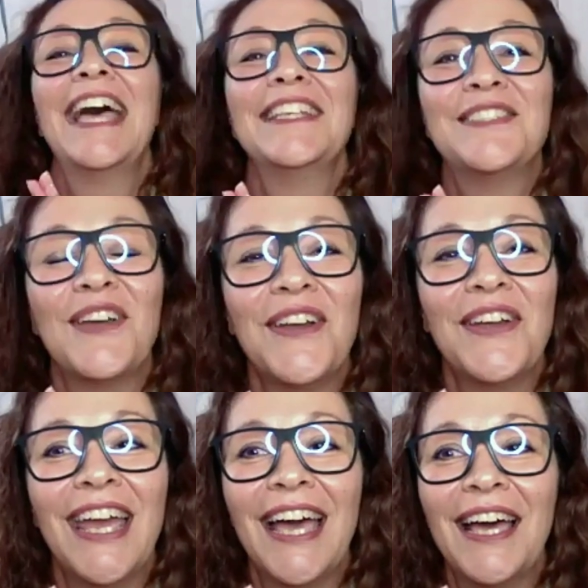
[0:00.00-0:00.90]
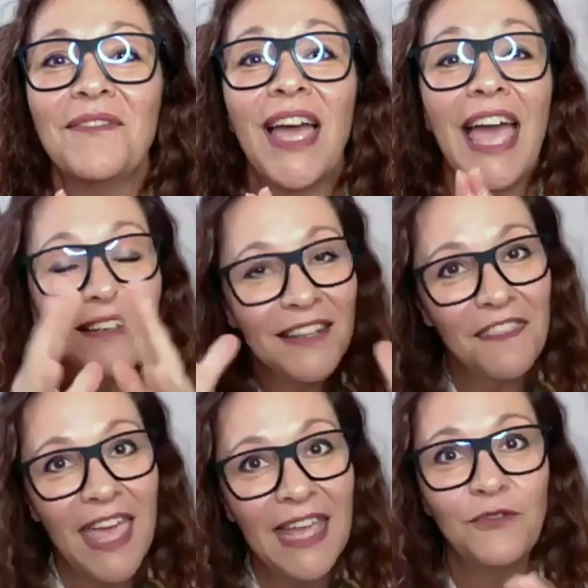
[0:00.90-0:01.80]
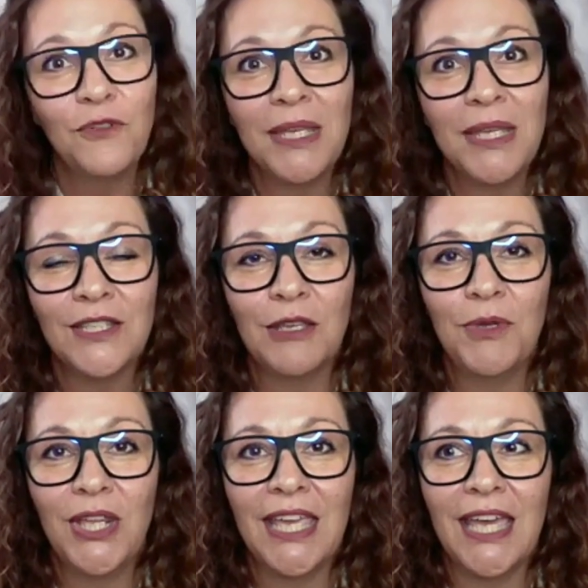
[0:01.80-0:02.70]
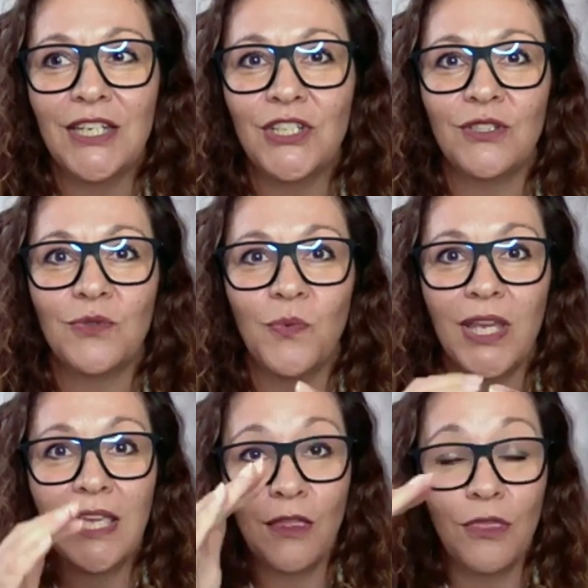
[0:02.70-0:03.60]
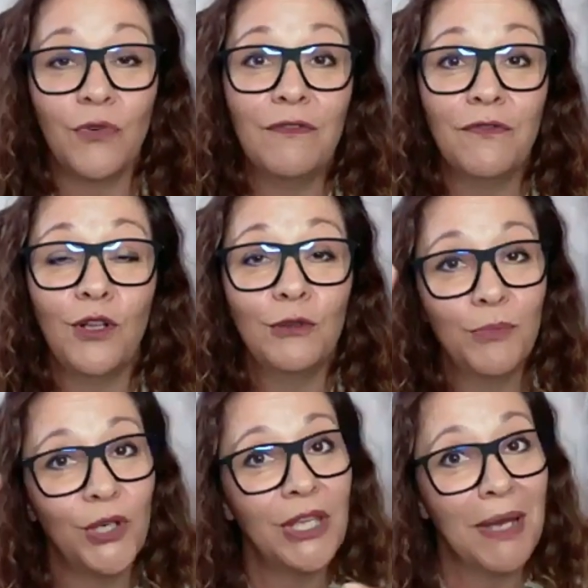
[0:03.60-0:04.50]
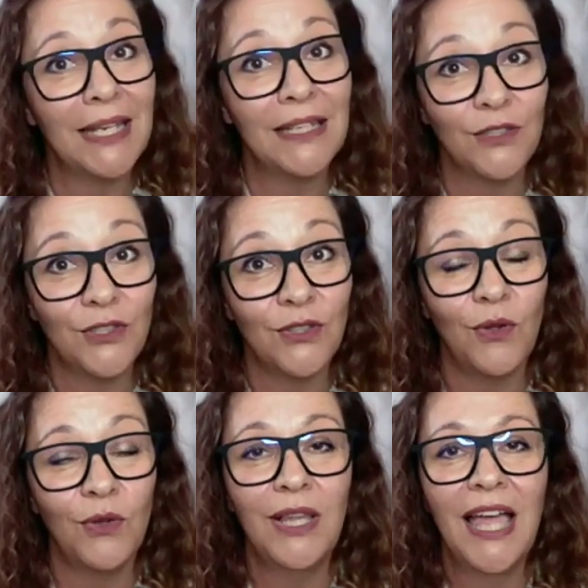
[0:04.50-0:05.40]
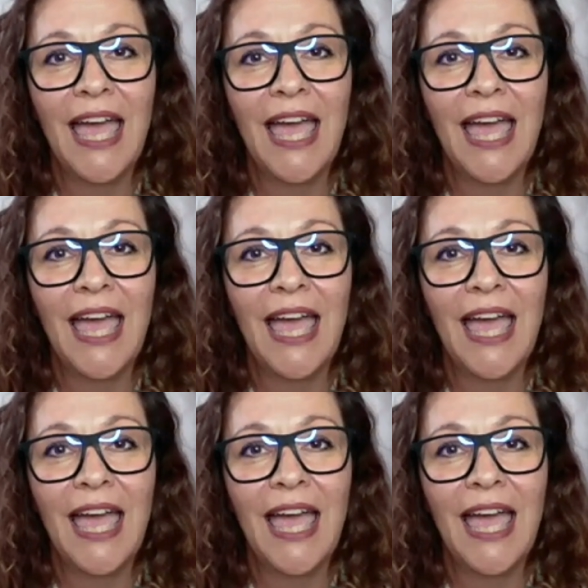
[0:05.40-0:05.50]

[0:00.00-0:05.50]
So, and that for me is communications working threefold, body, mind, and soul,